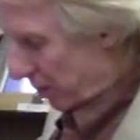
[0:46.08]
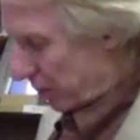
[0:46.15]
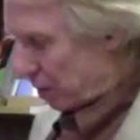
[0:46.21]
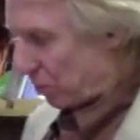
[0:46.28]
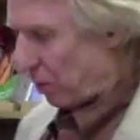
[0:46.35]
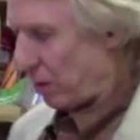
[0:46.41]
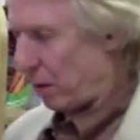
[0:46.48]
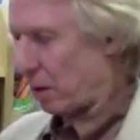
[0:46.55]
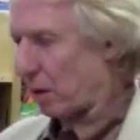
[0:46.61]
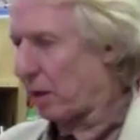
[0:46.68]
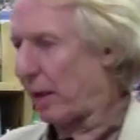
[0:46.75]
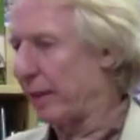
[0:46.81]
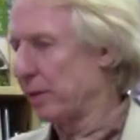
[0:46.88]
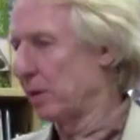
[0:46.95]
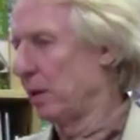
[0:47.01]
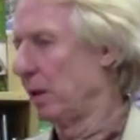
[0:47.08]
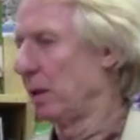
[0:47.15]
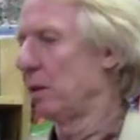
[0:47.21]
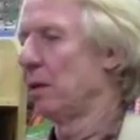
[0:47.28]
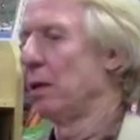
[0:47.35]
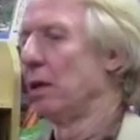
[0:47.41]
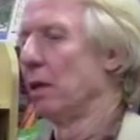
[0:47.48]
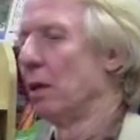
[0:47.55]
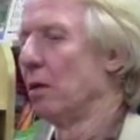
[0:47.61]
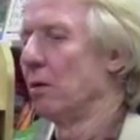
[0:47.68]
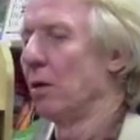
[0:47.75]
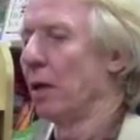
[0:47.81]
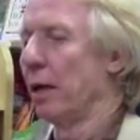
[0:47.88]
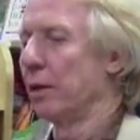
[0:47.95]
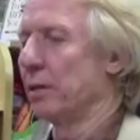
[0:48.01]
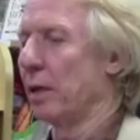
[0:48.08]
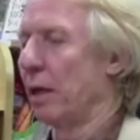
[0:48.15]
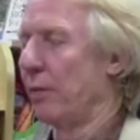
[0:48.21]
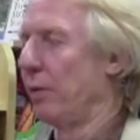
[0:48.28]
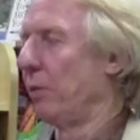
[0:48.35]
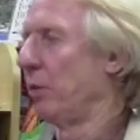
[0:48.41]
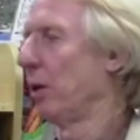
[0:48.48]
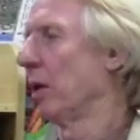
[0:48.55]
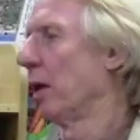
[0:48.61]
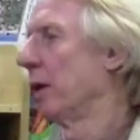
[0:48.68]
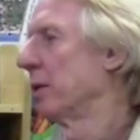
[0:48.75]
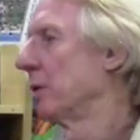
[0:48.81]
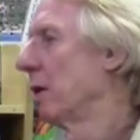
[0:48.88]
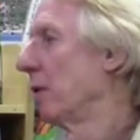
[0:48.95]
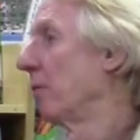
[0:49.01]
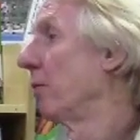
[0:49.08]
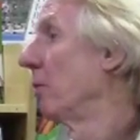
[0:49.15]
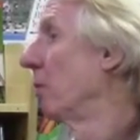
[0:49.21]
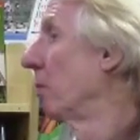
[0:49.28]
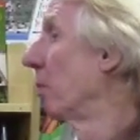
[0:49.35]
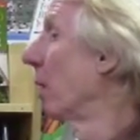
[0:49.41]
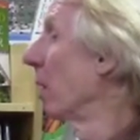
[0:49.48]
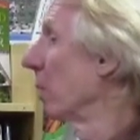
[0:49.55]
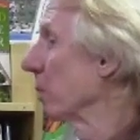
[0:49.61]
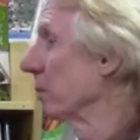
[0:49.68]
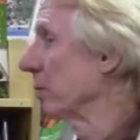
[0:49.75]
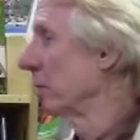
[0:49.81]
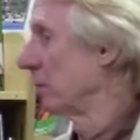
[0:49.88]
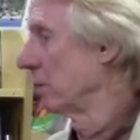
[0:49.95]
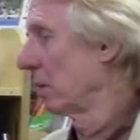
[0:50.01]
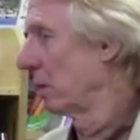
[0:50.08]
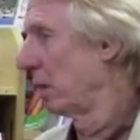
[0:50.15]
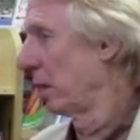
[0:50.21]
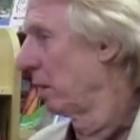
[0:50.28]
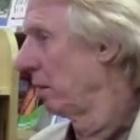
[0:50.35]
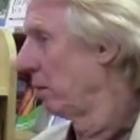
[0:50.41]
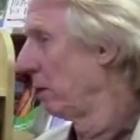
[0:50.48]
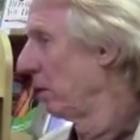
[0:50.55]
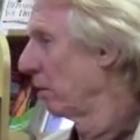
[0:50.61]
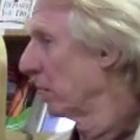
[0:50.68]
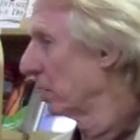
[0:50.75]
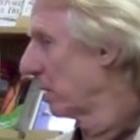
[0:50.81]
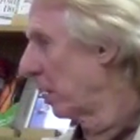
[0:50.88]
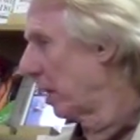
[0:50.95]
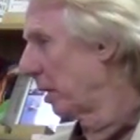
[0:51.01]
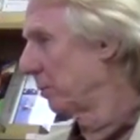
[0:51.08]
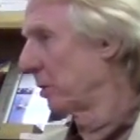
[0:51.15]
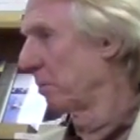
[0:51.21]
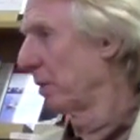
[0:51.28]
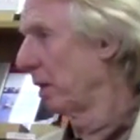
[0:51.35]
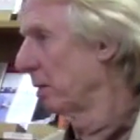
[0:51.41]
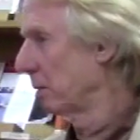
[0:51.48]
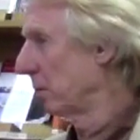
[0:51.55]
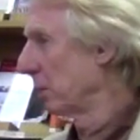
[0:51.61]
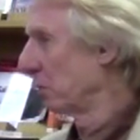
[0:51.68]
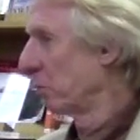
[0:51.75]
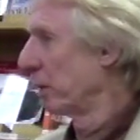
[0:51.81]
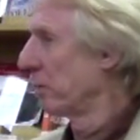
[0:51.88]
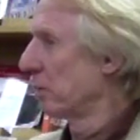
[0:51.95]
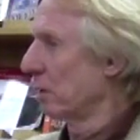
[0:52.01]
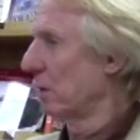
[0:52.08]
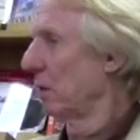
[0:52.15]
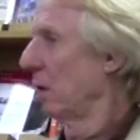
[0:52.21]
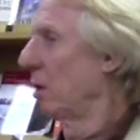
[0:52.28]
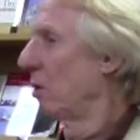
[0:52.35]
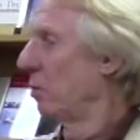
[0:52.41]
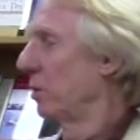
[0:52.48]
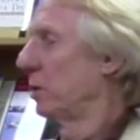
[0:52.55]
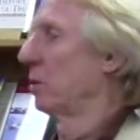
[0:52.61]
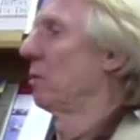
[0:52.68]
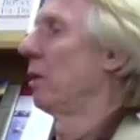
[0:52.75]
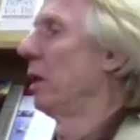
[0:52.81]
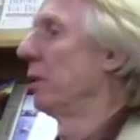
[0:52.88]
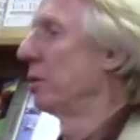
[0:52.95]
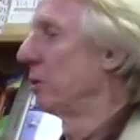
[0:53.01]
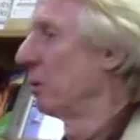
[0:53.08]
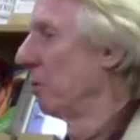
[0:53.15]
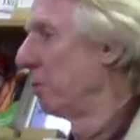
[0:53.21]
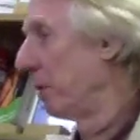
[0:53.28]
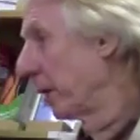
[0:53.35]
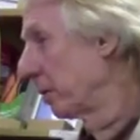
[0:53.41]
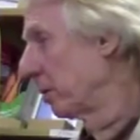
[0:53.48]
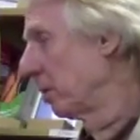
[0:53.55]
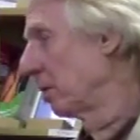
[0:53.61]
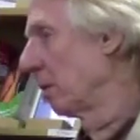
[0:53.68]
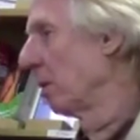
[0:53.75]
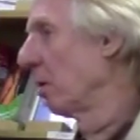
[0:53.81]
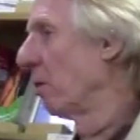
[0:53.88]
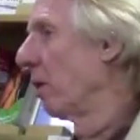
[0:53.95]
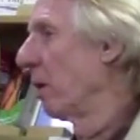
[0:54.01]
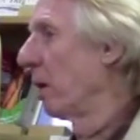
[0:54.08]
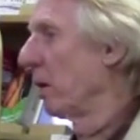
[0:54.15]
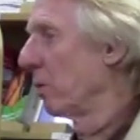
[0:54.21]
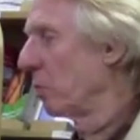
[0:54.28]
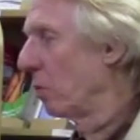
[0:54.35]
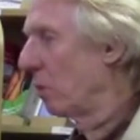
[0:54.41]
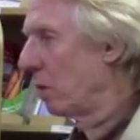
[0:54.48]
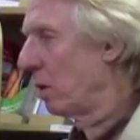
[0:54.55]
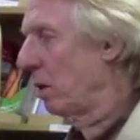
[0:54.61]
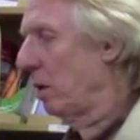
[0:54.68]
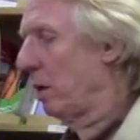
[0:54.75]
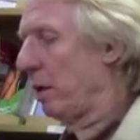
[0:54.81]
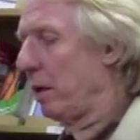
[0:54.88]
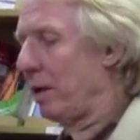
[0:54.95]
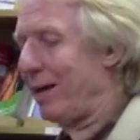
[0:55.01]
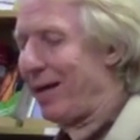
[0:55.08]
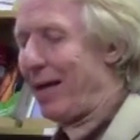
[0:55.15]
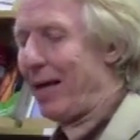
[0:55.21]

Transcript: this is one of your classic, glass half empty, glass half full problems. There was a thing in the New York Times about 6 weeks ago which tried to show pictures of the lower Ninth Ward, and